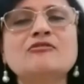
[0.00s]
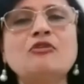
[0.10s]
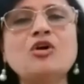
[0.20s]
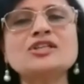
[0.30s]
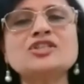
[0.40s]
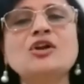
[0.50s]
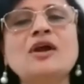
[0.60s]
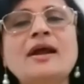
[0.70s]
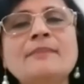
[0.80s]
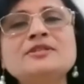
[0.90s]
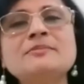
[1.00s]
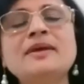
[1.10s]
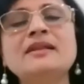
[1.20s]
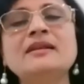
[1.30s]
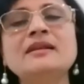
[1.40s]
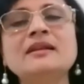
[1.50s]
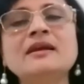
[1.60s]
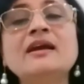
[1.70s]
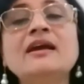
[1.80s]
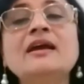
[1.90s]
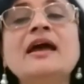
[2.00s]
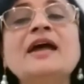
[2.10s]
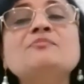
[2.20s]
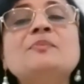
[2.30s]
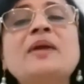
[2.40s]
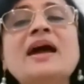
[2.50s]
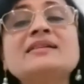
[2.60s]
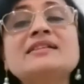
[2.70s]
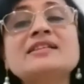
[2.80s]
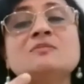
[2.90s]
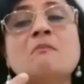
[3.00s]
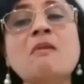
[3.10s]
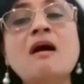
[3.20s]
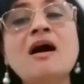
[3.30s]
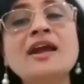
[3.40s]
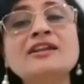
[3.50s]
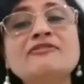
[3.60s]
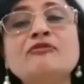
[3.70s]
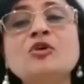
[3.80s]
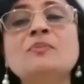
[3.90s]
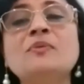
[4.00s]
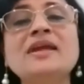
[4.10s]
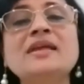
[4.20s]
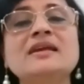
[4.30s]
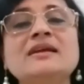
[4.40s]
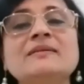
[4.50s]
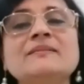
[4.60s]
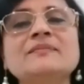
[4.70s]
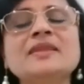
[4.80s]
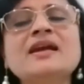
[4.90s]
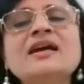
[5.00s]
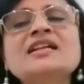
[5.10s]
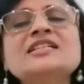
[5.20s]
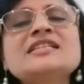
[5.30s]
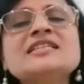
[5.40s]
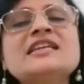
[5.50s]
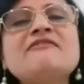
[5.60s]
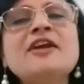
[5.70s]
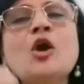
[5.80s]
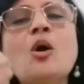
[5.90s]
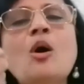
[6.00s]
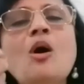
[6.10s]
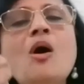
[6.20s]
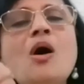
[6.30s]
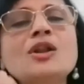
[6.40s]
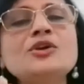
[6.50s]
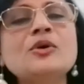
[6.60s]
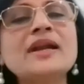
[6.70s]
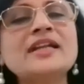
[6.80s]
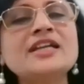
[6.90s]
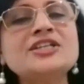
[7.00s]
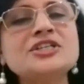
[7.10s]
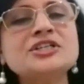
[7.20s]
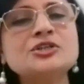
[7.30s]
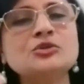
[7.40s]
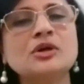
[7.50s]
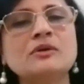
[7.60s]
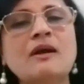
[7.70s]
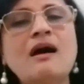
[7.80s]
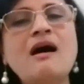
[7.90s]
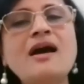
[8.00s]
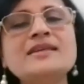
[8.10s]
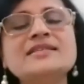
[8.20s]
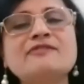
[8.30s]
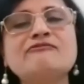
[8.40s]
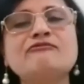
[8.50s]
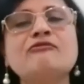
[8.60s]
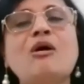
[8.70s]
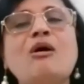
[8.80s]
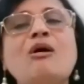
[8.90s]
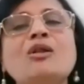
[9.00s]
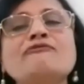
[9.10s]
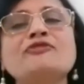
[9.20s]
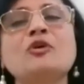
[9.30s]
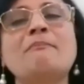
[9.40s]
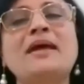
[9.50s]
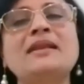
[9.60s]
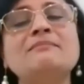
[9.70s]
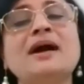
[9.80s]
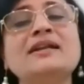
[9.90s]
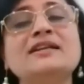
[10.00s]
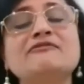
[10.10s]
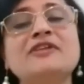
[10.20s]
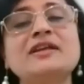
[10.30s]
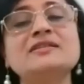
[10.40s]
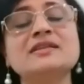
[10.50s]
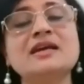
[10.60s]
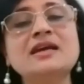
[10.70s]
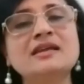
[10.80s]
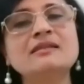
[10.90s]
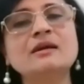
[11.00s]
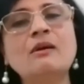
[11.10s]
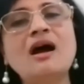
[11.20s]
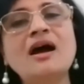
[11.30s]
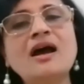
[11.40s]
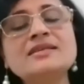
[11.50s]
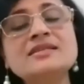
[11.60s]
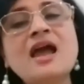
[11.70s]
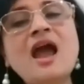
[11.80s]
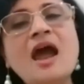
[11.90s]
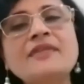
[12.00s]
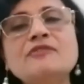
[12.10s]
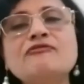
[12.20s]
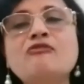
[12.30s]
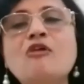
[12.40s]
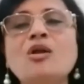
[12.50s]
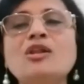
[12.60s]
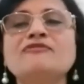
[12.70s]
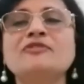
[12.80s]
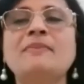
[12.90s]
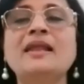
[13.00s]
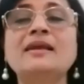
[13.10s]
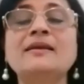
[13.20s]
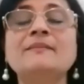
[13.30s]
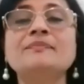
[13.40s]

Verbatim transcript: Focus on our abdomen and practice mindful breathing. Just giving all your attention to the rise and fall of your belly, my dear friends. The rise and the fall of the belly.